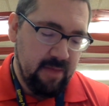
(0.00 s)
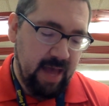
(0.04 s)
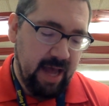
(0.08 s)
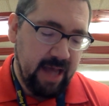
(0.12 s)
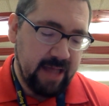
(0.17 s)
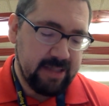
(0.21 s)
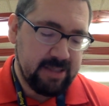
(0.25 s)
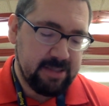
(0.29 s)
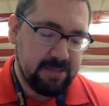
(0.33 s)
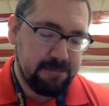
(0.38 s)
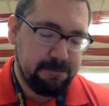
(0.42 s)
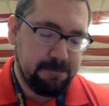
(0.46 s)

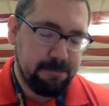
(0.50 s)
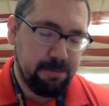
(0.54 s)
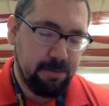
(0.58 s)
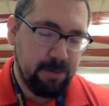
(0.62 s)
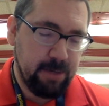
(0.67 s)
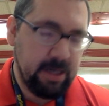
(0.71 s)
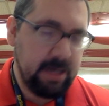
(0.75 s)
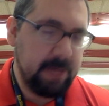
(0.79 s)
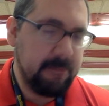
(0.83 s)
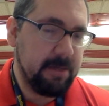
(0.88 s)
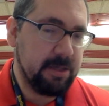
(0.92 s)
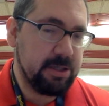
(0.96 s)
That's
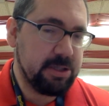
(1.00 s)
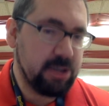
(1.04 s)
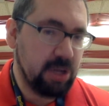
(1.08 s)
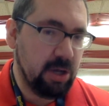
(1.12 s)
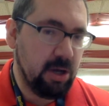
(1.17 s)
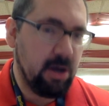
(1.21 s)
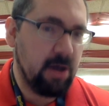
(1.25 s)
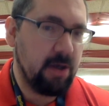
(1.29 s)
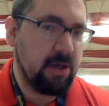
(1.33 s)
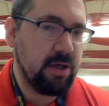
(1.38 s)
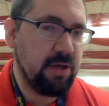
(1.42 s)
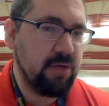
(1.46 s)
pretty much
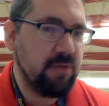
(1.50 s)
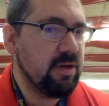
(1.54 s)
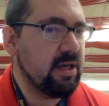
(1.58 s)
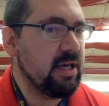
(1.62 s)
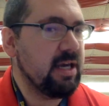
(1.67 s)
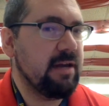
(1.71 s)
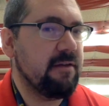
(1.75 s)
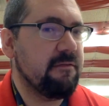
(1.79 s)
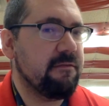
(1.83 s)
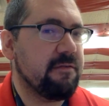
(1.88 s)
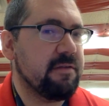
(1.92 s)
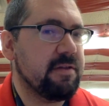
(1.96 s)
all you
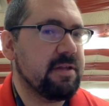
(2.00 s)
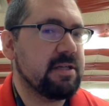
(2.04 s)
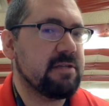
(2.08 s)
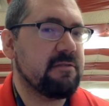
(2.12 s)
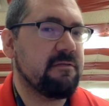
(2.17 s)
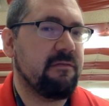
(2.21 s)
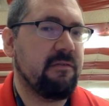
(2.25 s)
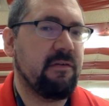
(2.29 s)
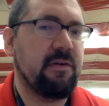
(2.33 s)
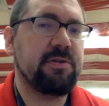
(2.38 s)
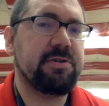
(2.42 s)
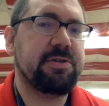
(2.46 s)
need for
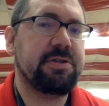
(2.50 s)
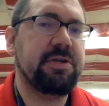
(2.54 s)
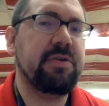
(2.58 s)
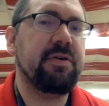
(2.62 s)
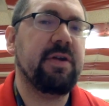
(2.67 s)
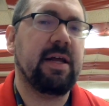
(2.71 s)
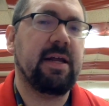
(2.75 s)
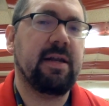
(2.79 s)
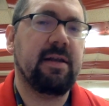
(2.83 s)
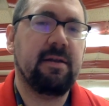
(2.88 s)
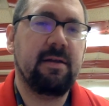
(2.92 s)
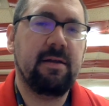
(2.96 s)
this first
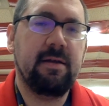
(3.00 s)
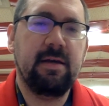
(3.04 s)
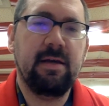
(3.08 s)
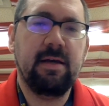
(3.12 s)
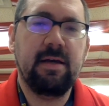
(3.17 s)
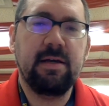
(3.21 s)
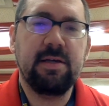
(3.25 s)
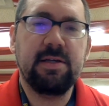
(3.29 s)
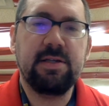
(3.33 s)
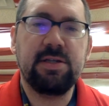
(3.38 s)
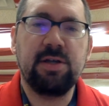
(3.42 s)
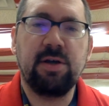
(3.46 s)
unit.
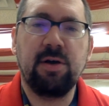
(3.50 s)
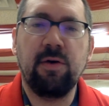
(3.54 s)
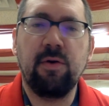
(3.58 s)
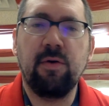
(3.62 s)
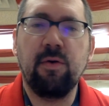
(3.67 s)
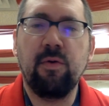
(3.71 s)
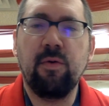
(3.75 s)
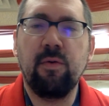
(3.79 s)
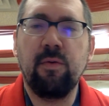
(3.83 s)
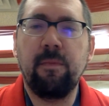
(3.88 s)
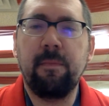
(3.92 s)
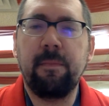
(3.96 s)

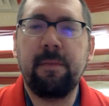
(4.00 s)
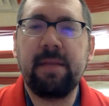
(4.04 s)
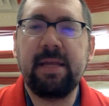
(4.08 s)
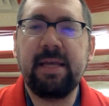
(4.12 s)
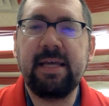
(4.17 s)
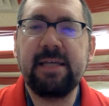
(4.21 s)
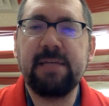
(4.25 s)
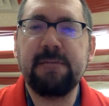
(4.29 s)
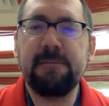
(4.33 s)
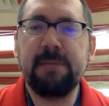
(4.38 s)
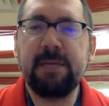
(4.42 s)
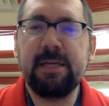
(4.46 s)
So
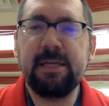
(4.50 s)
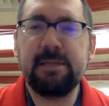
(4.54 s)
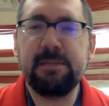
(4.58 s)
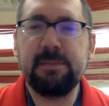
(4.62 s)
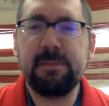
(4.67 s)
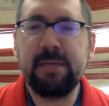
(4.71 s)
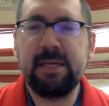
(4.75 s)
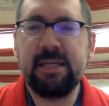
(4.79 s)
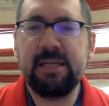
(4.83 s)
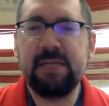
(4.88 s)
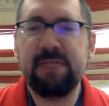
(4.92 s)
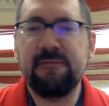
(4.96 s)
please, please,
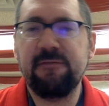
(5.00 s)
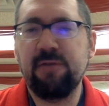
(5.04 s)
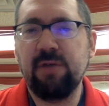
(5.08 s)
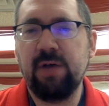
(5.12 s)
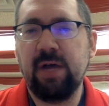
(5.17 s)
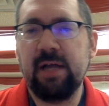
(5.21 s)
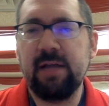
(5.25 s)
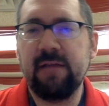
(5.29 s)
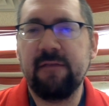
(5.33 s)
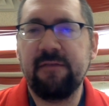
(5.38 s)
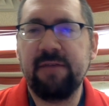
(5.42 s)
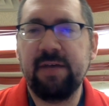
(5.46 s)
please fill
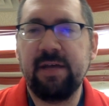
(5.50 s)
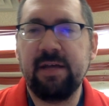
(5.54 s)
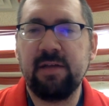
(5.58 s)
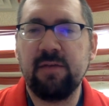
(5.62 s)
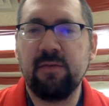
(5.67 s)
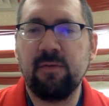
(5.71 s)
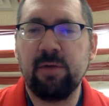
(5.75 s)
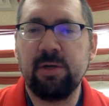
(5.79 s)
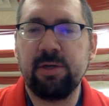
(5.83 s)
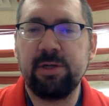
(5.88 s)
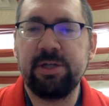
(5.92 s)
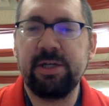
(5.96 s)
out
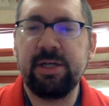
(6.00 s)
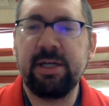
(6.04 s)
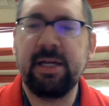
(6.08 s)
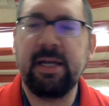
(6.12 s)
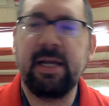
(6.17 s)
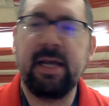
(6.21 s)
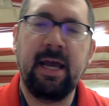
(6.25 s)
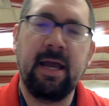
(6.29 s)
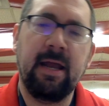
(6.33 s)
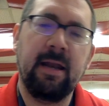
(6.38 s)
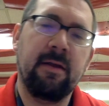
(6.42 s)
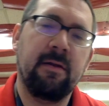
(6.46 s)
the worksheet
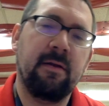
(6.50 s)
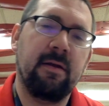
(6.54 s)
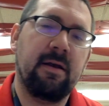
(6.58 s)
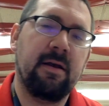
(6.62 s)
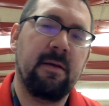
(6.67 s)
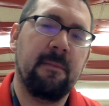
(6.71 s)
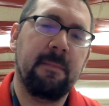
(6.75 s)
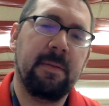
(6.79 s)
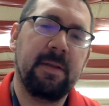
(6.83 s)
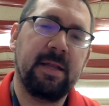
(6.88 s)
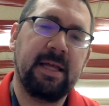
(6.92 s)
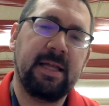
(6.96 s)
and
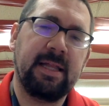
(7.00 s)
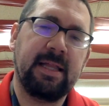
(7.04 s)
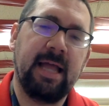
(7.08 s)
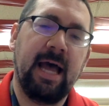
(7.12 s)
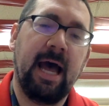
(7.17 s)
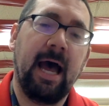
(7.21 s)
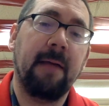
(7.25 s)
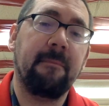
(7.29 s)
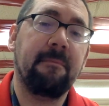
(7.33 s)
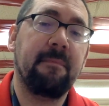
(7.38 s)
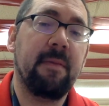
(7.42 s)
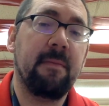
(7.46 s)
complete
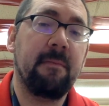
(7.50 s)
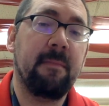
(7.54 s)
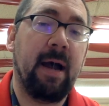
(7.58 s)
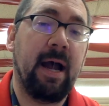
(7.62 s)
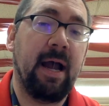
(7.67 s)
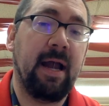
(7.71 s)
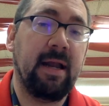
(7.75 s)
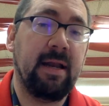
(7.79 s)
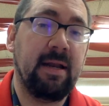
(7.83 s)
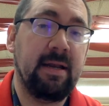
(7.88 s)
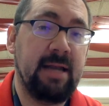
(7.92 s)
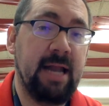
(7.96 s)
that.
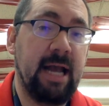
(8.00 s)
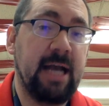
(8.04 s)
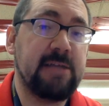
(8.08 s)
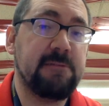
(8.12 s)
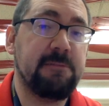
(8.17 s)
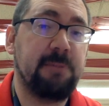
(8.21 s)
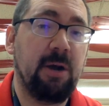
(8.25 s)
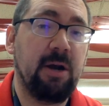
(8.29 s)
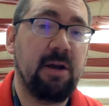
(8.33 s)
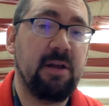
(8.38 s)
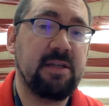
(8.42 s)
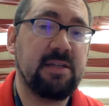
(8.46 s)
My
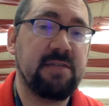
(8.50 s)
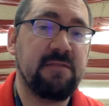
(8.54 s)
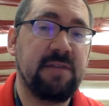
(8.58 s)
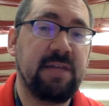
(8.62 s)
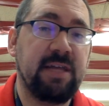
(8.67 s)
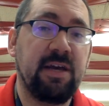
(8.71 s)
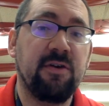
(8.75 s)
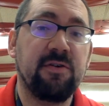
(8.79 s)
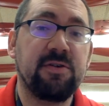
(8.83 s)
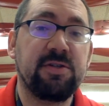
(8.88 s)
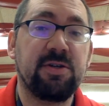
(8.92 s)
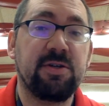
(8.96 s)
next part of this
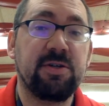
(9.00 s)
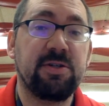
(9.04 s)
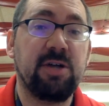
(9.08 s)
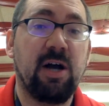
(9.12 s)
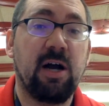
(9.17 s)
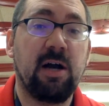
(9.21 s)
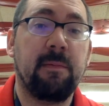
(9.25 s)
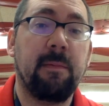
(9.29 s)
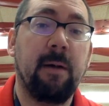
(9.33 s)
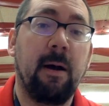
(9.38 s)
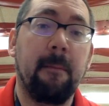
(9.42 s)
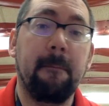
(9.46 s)
video is going to
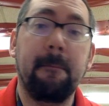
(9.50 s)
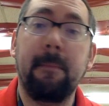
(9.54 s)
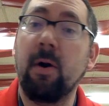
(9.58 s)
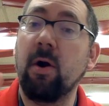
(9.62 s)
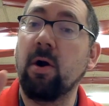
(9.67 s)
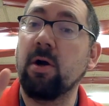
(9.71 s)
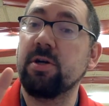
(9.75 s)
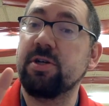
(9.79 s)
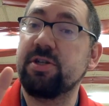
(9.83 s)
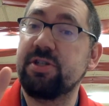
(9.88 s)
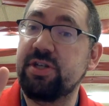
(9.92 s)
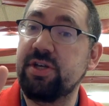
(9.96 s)
talk about
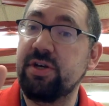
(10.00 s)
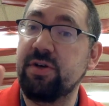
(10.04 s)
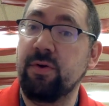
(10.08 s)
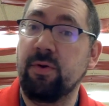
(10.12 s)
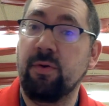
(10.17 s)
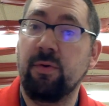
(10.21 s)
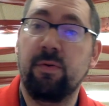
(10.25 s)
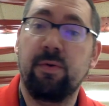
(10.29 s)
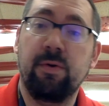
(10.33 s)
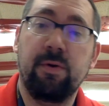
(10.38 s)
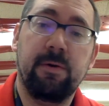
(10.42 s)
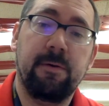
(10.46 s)
part
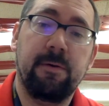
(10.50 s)
two.